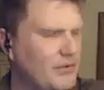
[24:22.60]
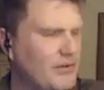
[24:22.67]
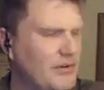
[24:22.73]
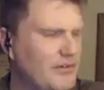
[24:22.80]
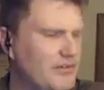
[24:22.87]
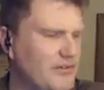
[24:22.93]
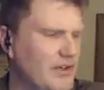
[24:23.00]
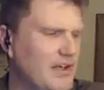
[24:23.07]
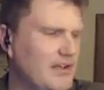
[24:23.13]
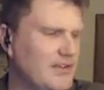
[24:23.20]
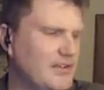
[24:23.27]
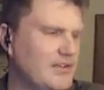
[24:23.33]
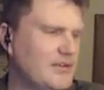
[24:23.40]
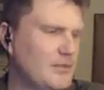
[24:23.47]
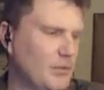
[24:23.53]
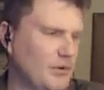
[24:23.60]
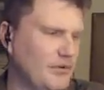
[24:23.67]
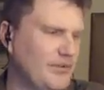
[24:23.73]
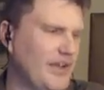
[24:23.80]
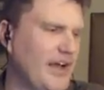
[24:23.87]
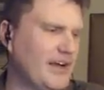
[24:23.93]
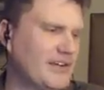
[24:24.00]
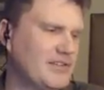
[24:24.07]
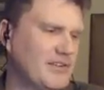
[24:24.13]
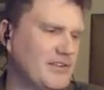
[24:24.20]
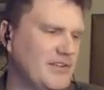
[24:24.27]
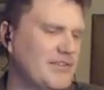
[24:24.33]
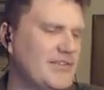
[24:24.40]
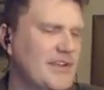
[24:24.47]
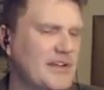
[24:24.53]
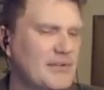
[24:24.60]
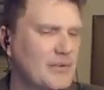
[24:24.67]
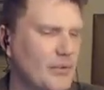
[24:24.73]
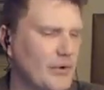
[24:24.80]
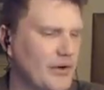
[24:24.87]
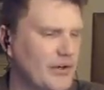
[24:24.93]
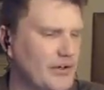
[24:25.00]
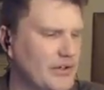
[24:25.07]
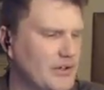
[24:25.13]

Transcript: events where it's actually insectoid,